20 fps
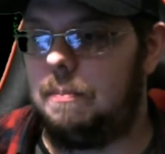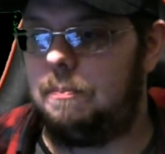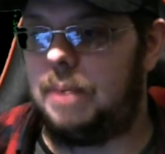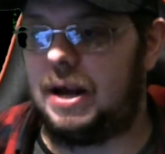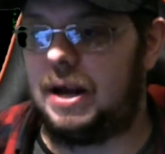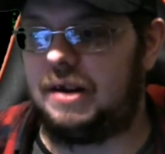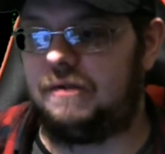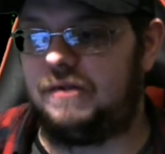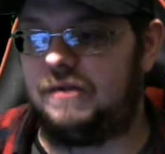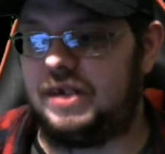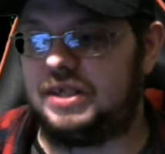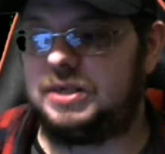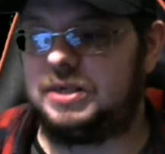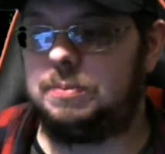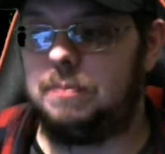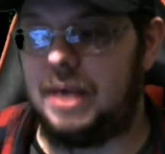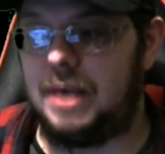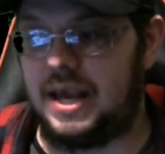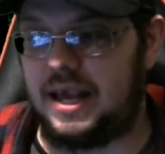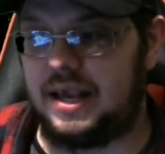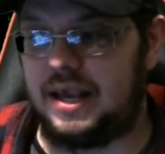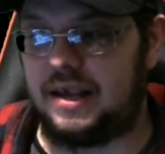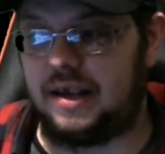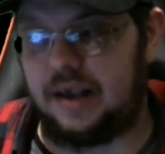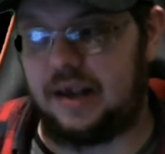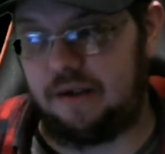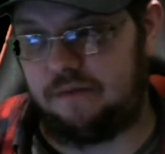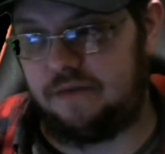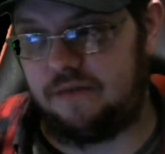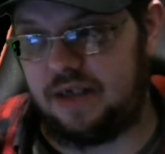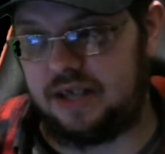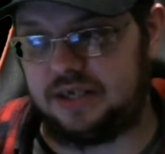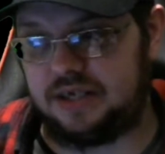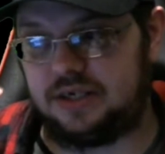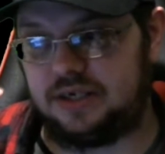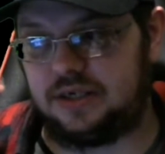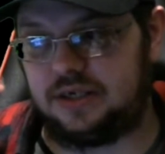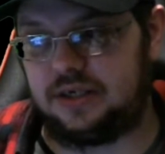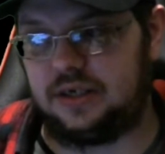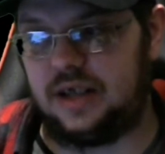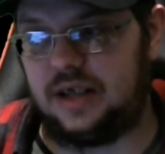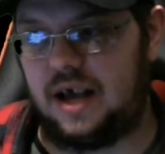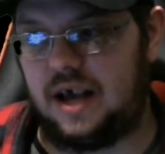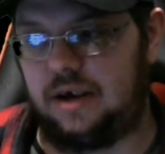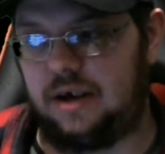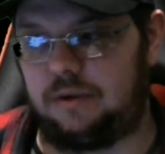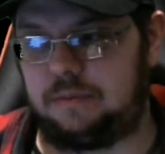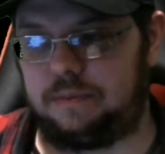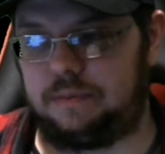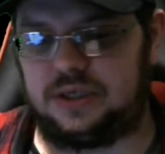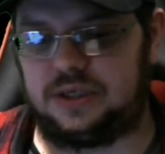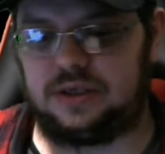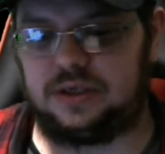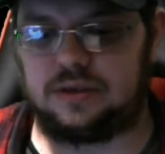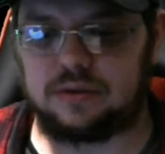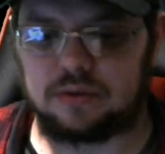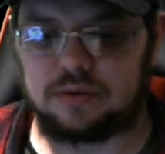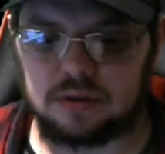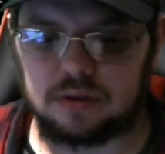benefits me if this helps.